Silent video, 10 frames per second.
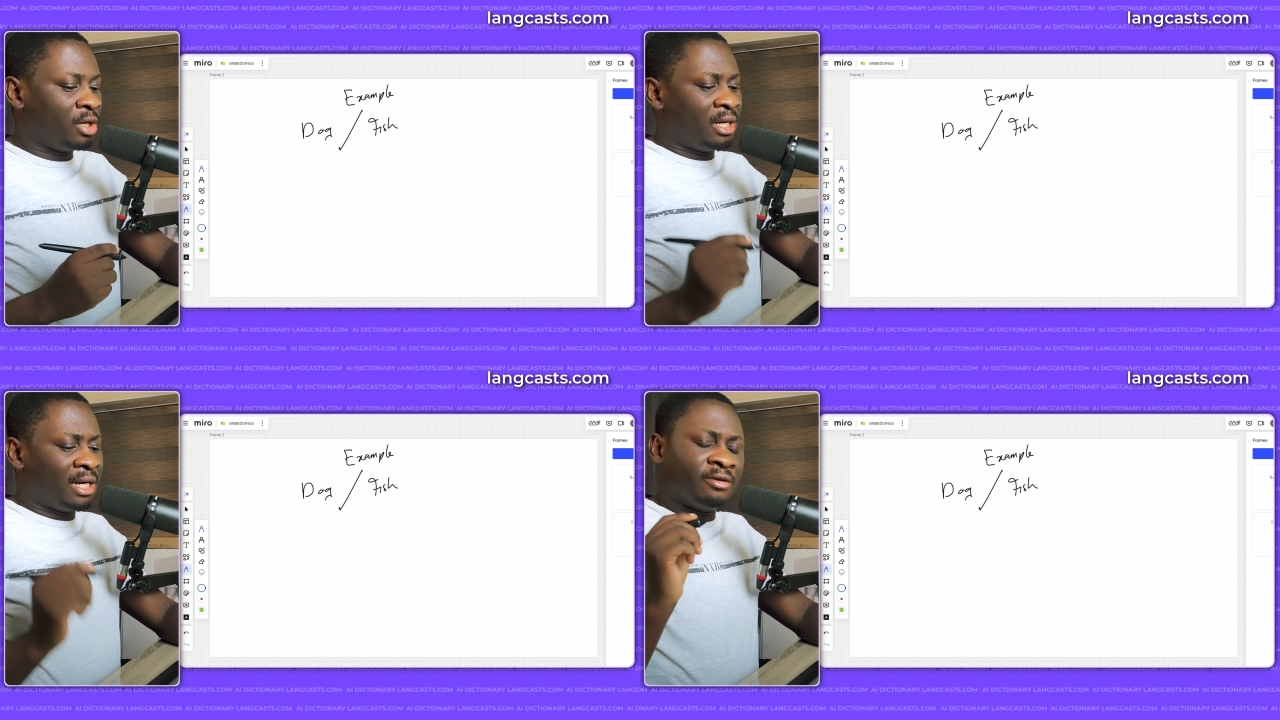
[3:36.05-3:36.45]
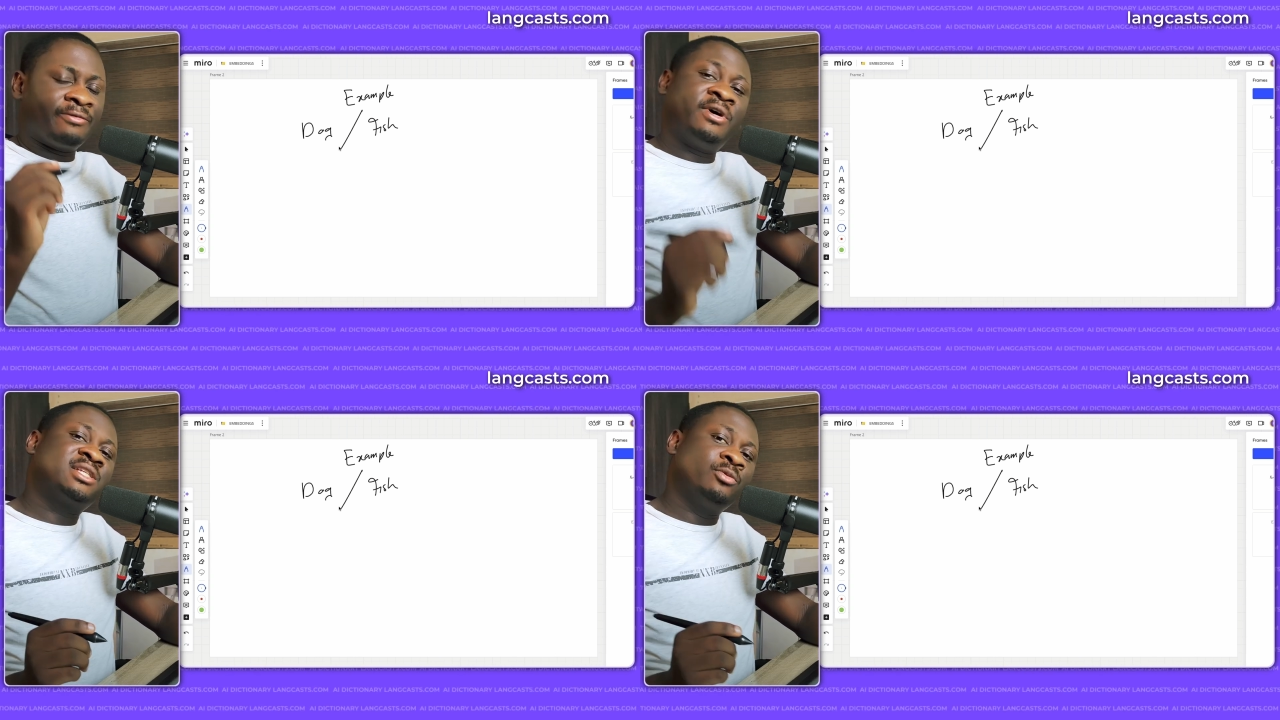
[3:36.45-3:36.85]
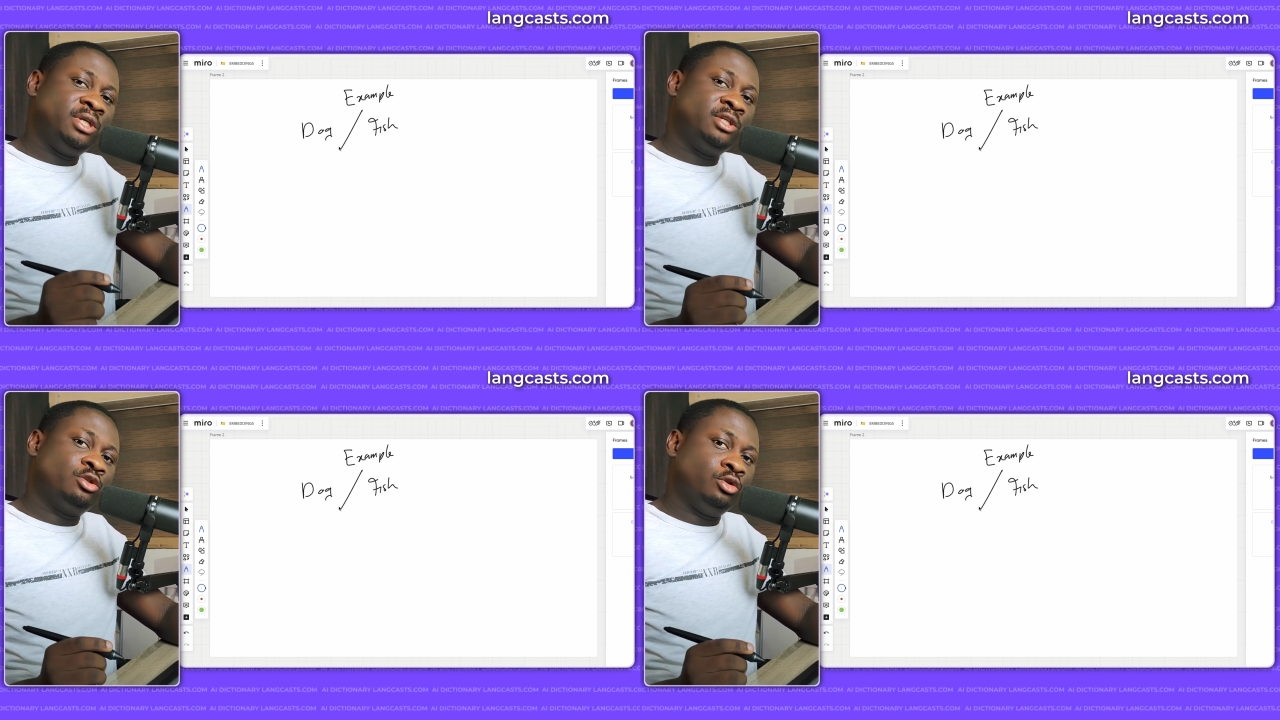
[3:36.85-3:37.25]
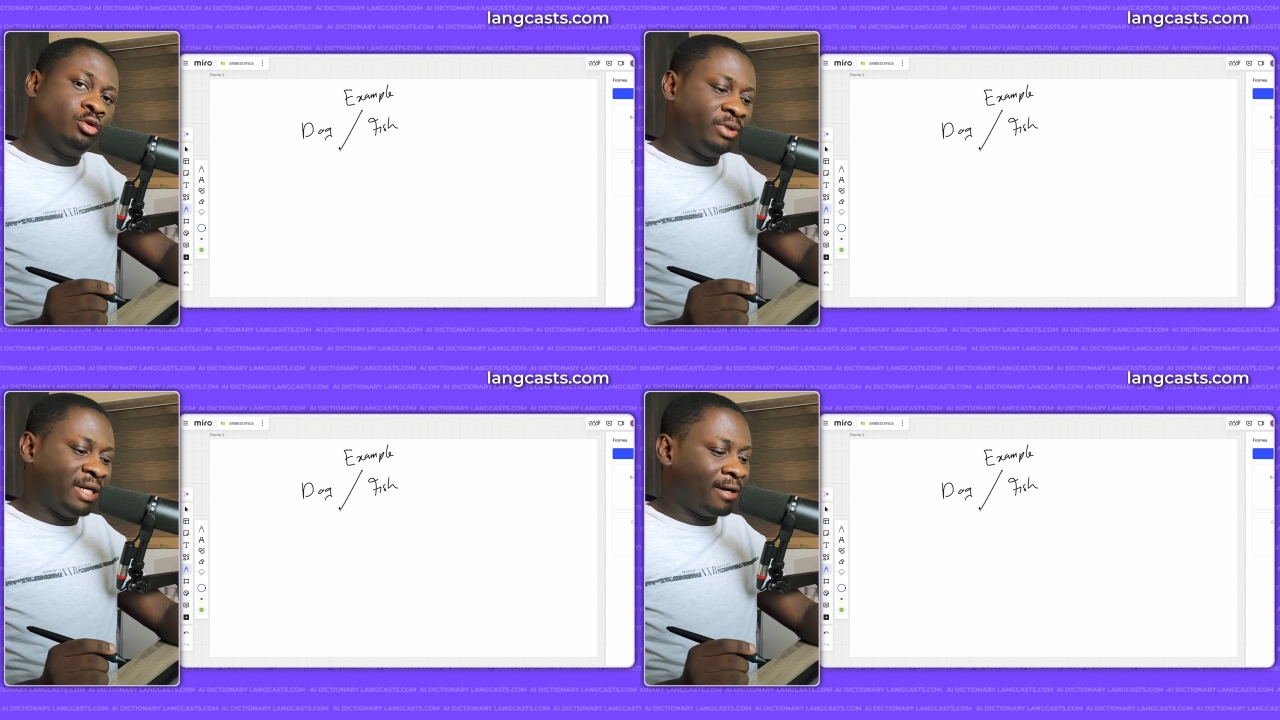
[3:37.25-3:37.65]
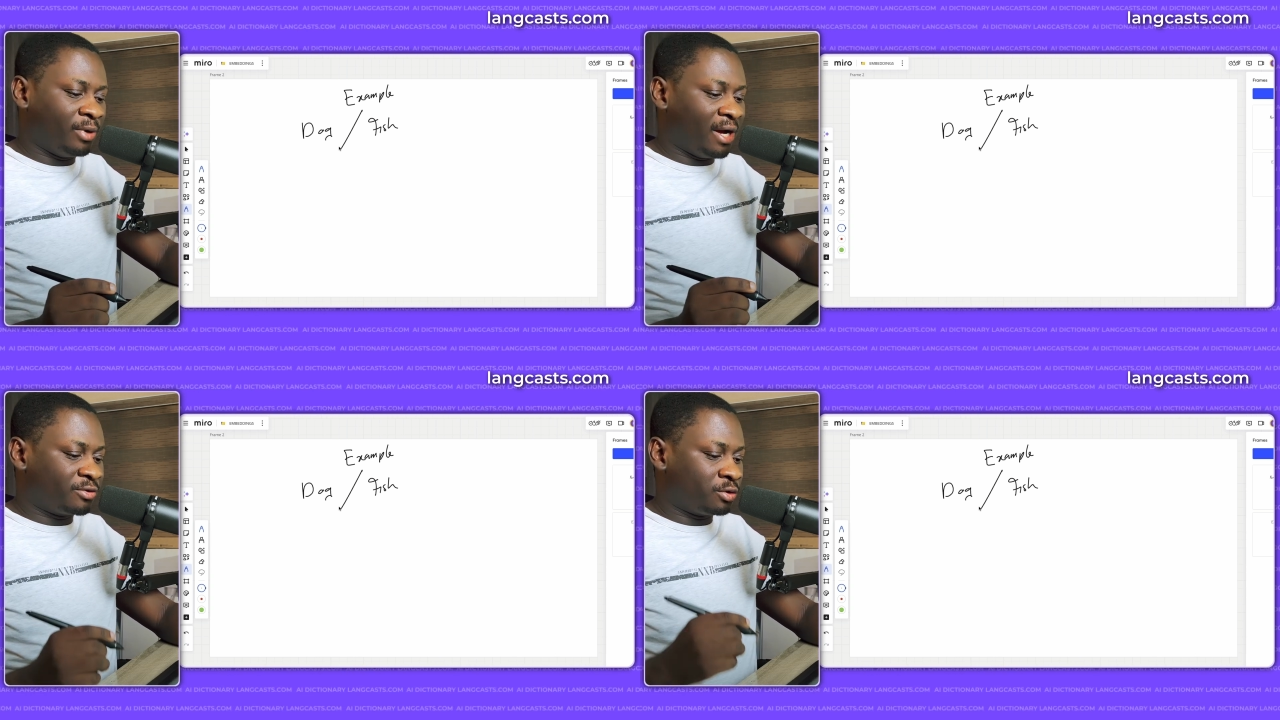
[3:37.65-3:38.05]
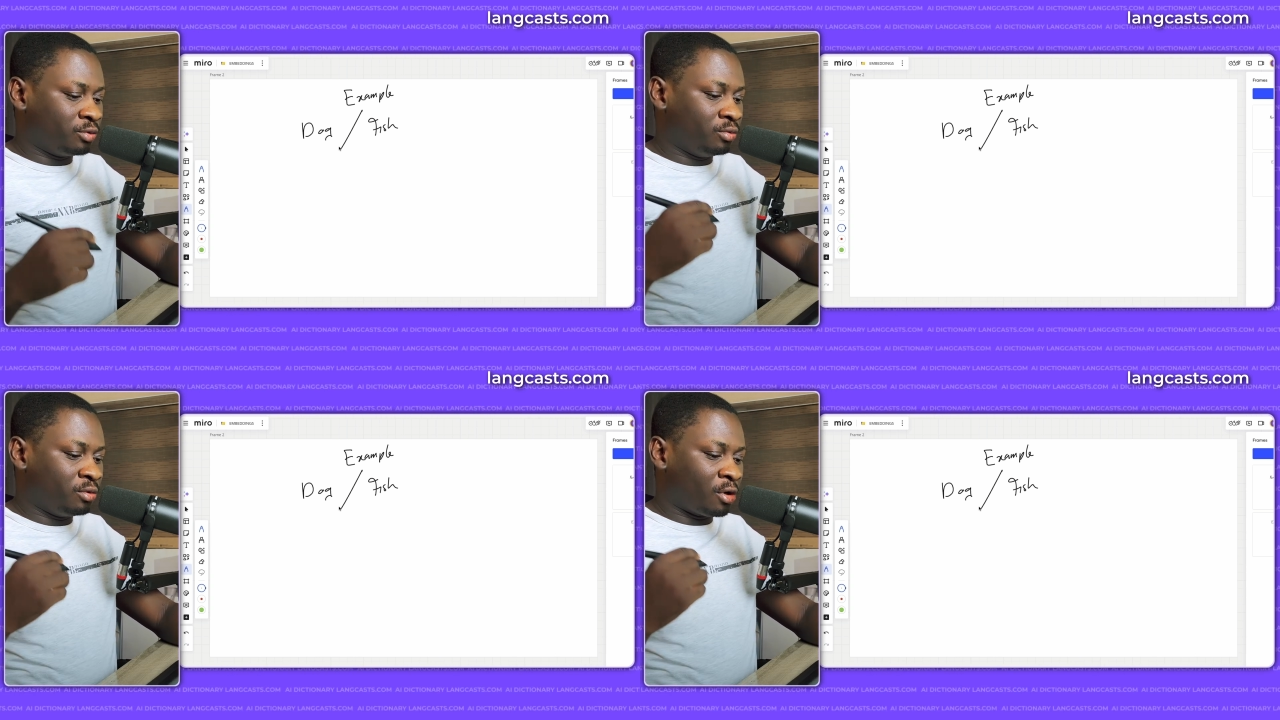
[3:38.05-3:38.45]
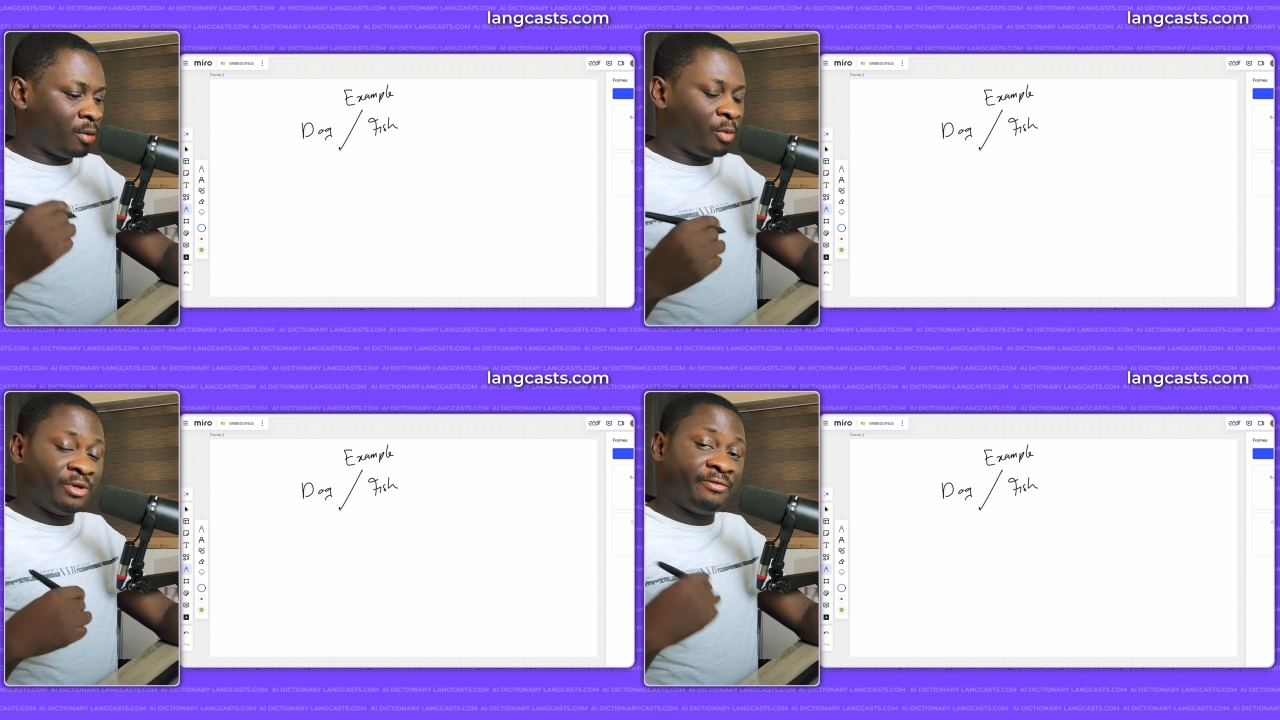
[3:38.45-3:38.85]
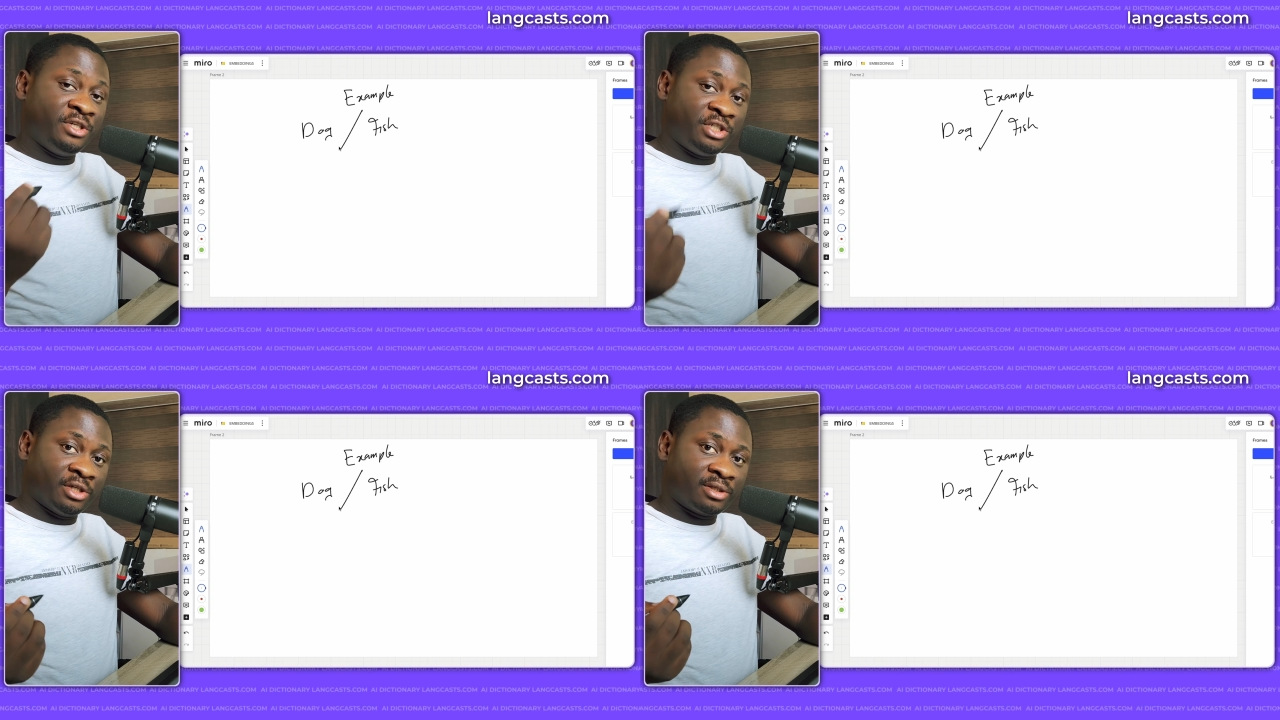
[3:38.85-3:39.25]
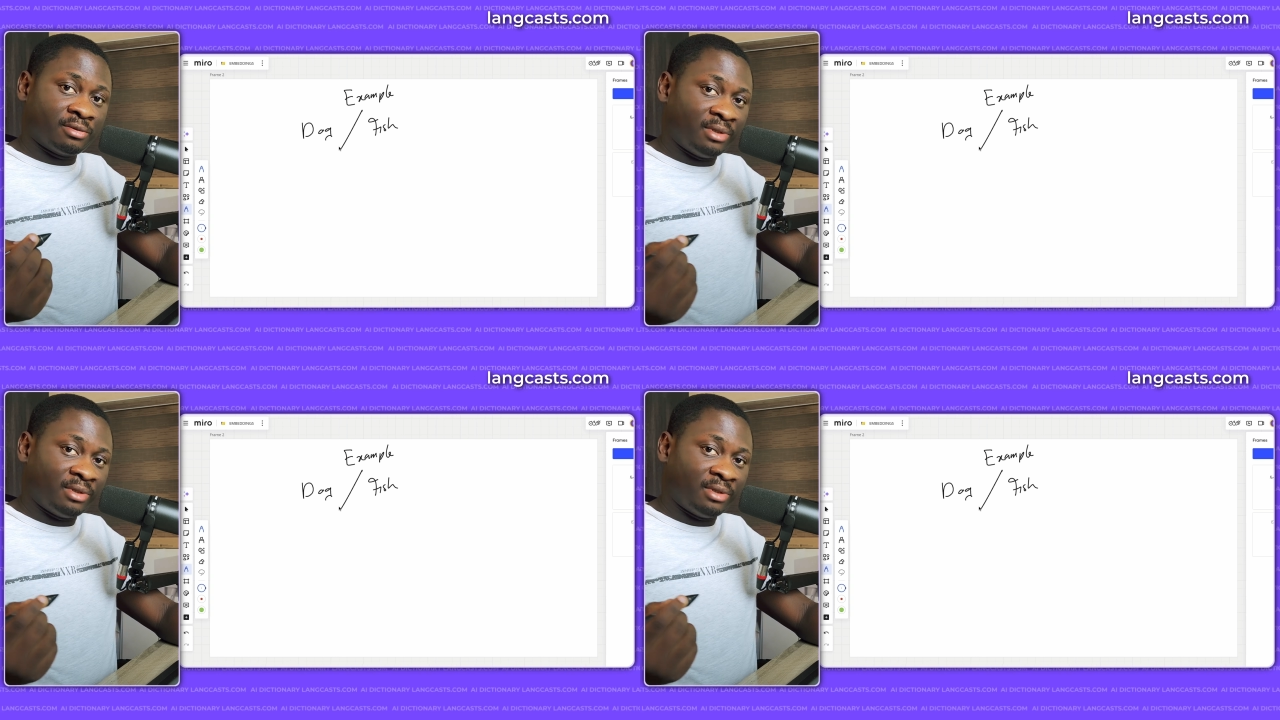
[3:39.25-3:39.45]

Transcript: Now, the first thing we need to do, we have to come up with features